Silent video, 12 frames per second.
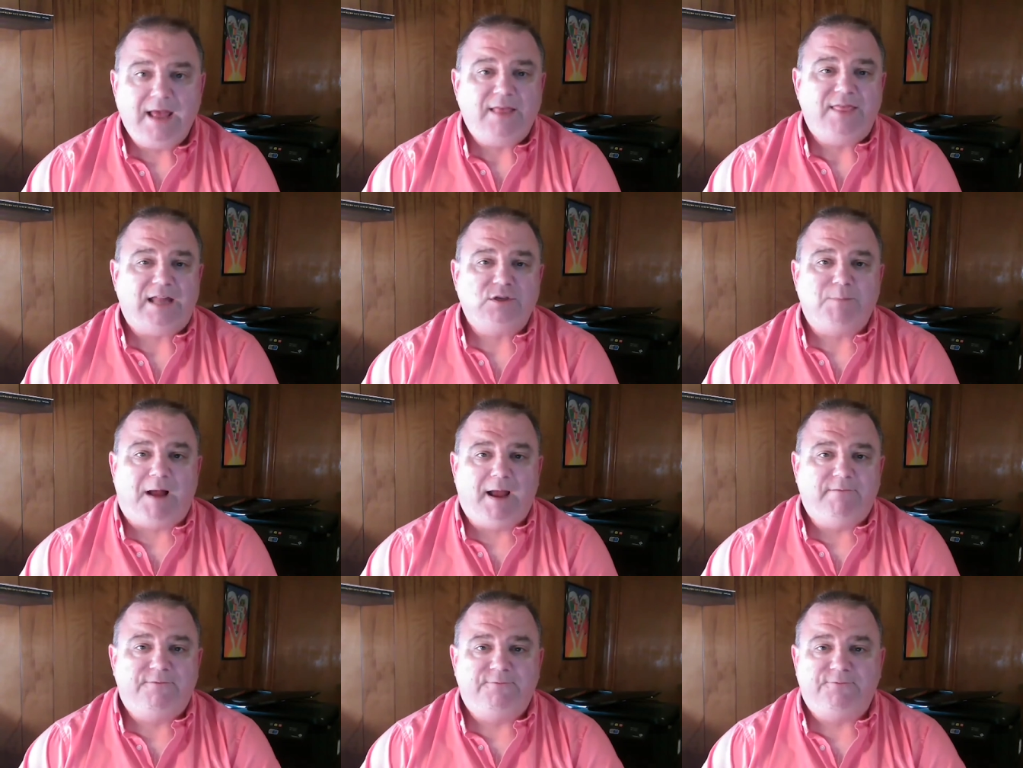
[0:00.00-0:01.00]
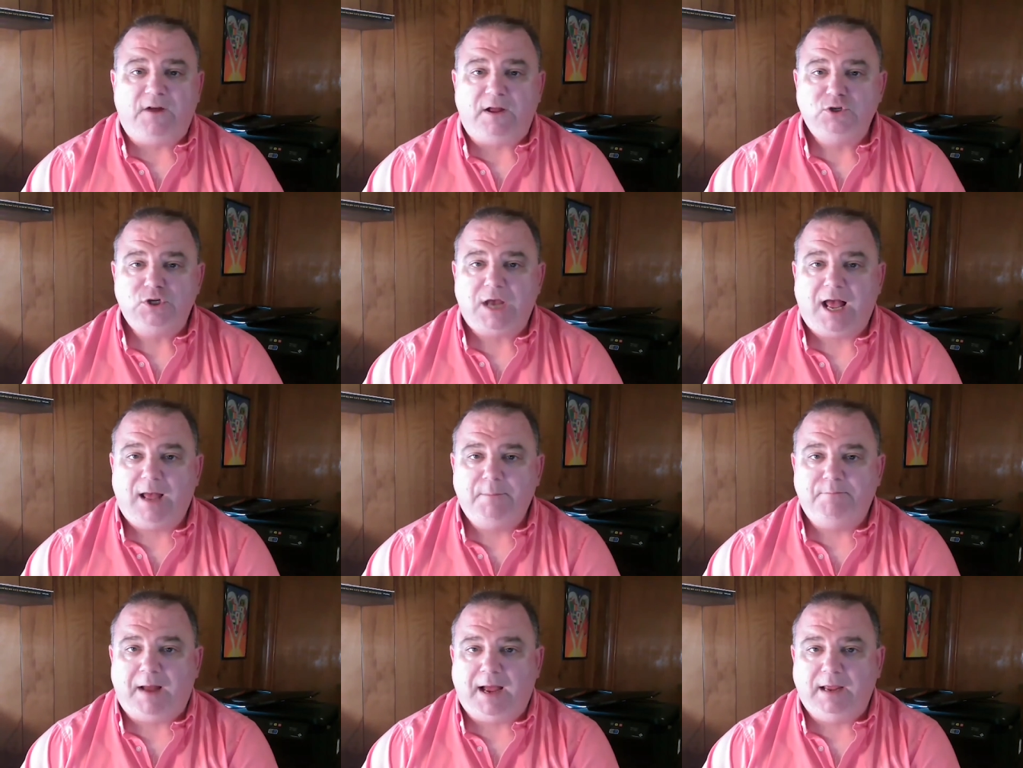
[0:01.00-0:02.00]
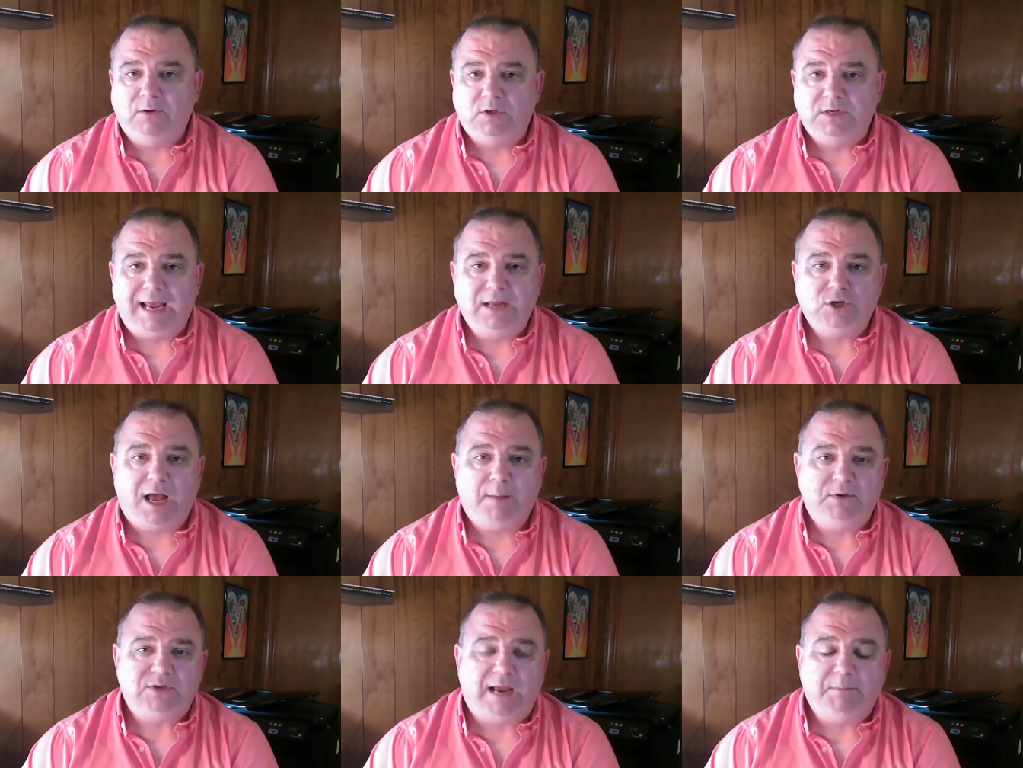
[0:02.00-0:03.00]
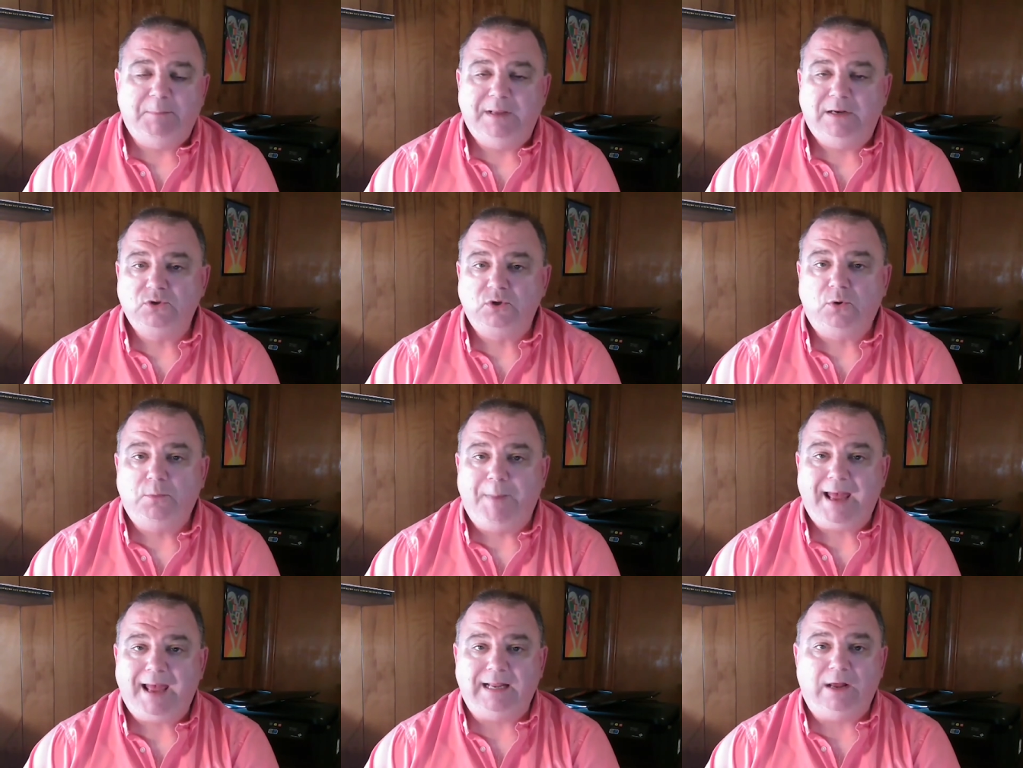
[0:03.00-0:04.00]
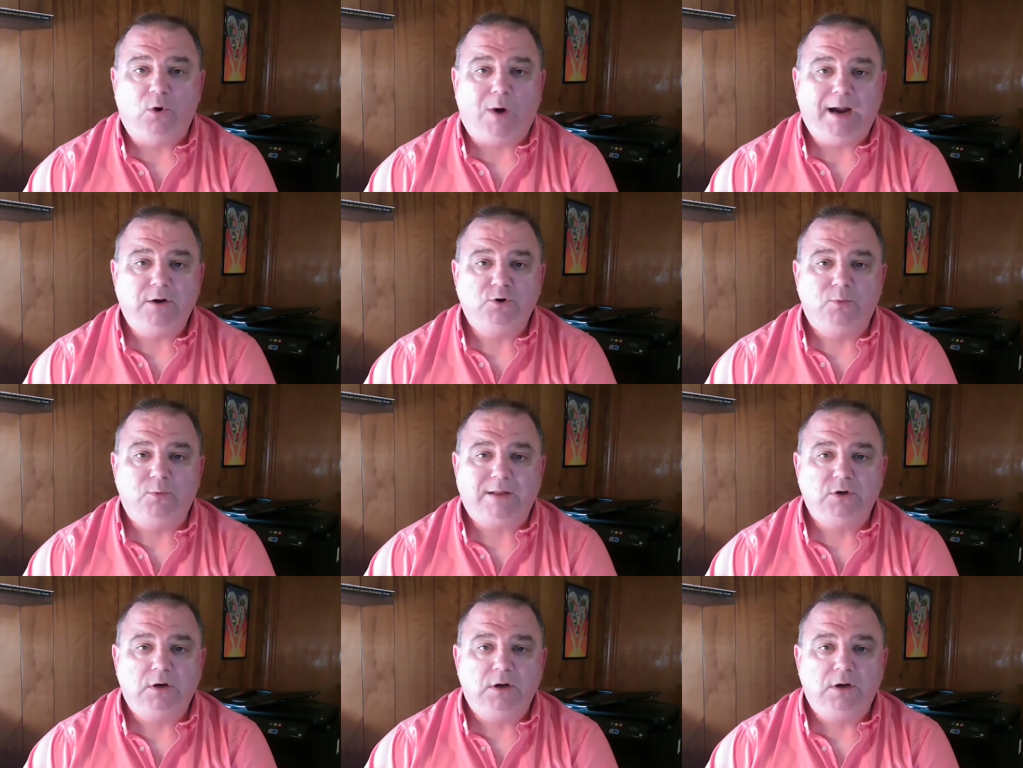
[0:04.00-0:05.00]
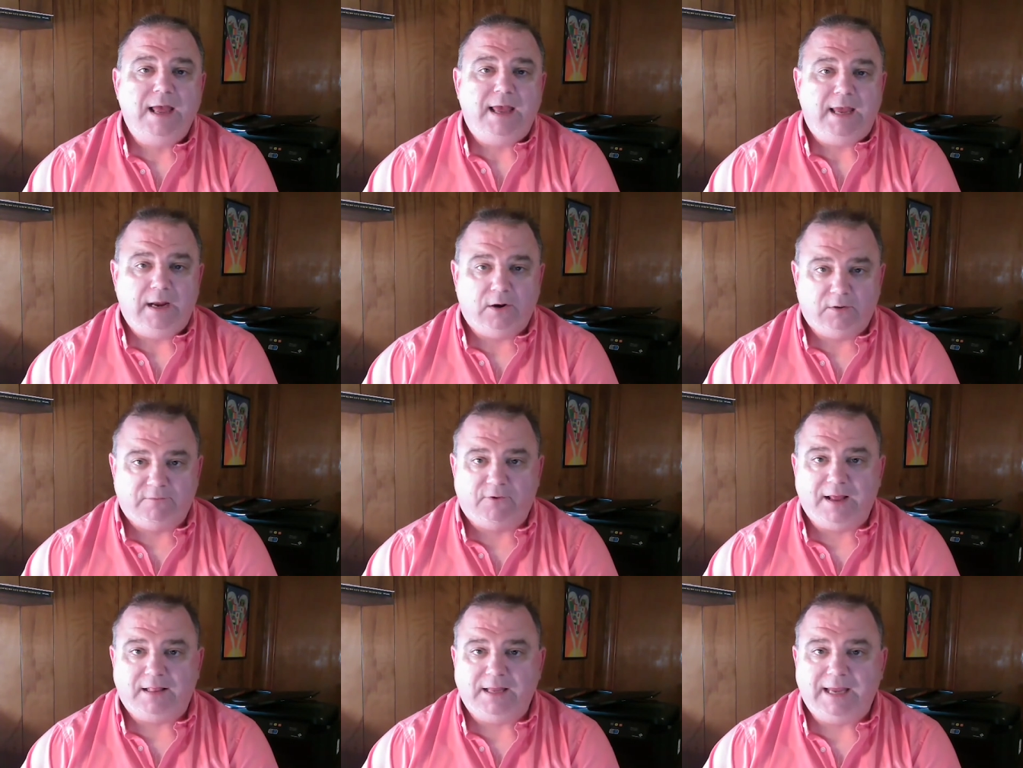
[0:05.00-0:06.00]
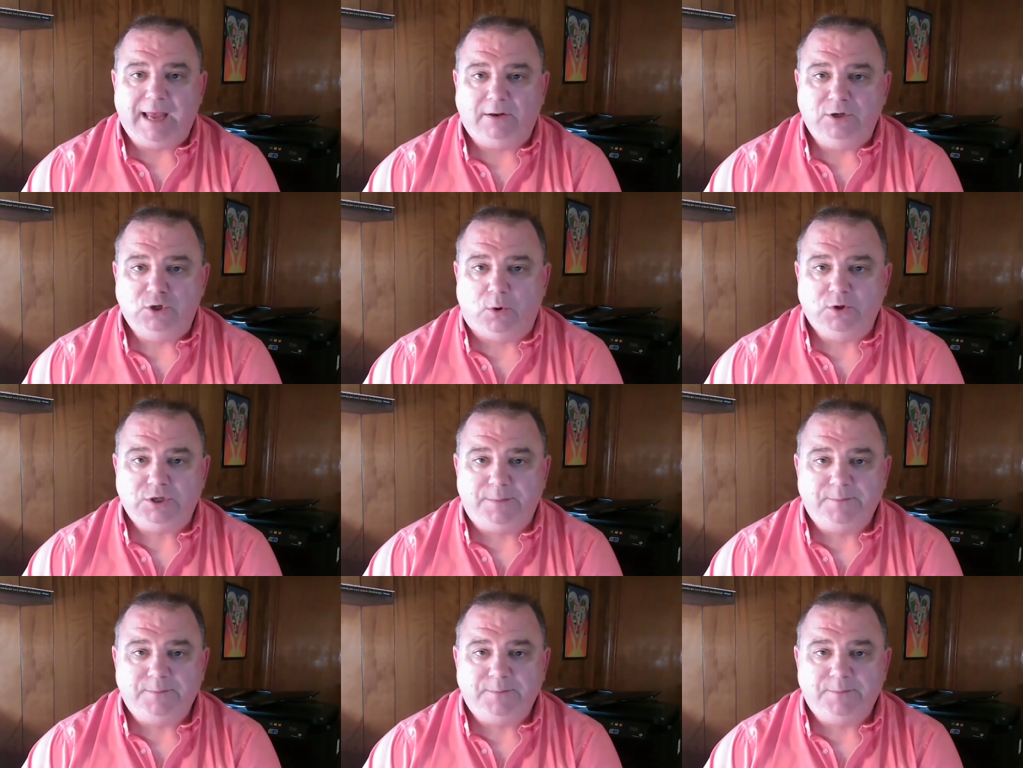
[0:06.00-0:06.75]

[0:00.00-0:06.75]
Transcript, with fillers: That's my fun job. My day job is I'm a middle school band and choir director here in Franklin County, Georgia.